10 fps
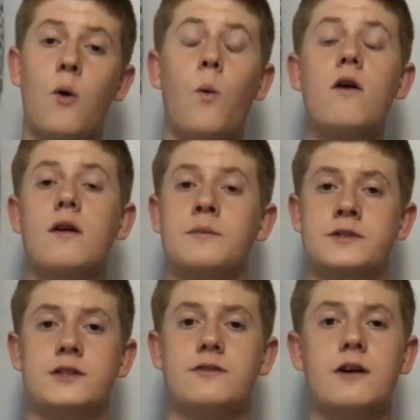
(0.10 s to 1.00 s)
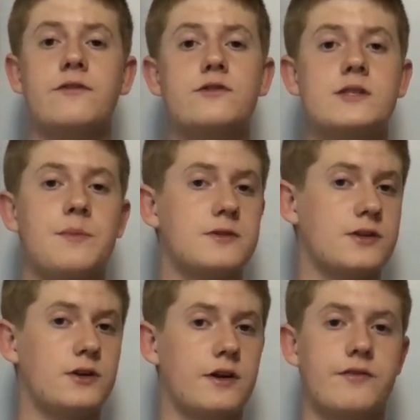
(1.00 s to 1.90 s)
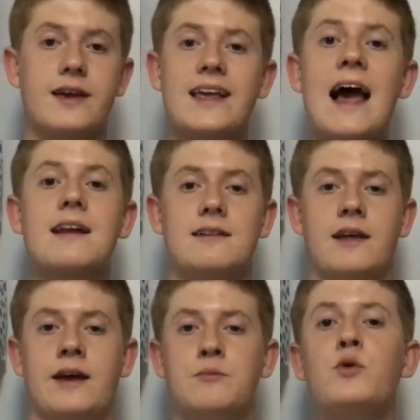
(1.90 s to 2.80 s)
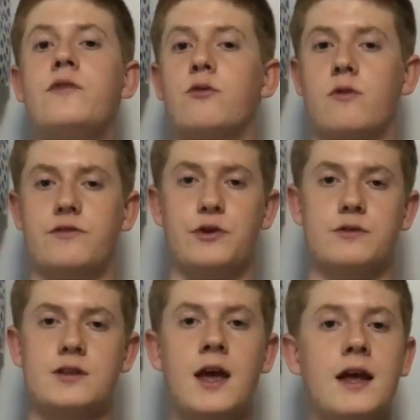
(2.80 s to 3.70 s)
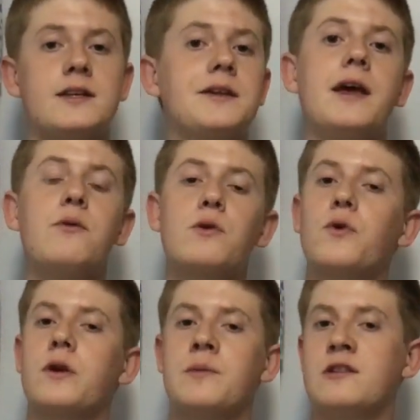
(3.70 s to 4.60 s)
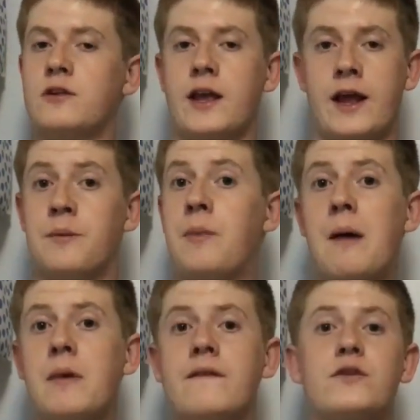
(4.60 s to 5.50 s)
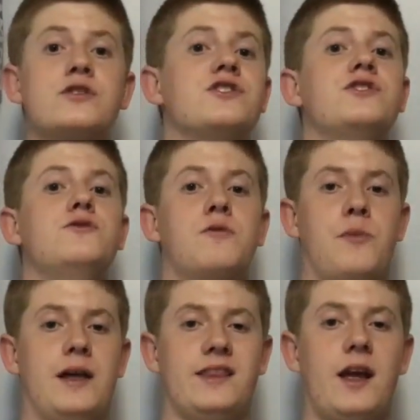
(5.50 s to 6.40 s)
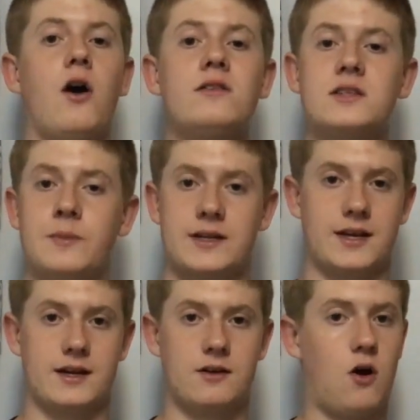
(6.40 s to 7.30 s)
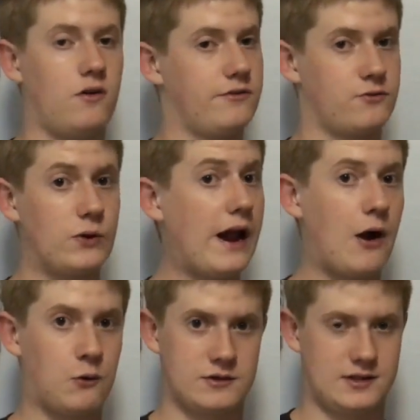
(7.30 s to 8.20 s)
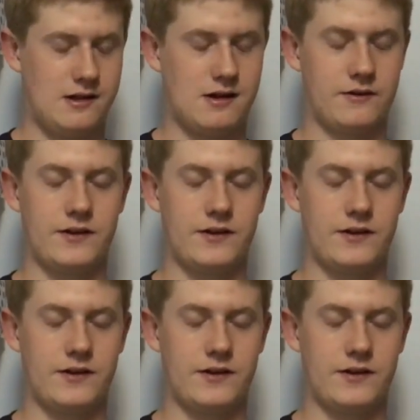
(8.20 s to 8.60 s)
Welcome to the very first episode of the Cat Clan movie reviews. Today we're going to be looking at Batman vs. Superman, the Ultimate Cut, all 3 hours long of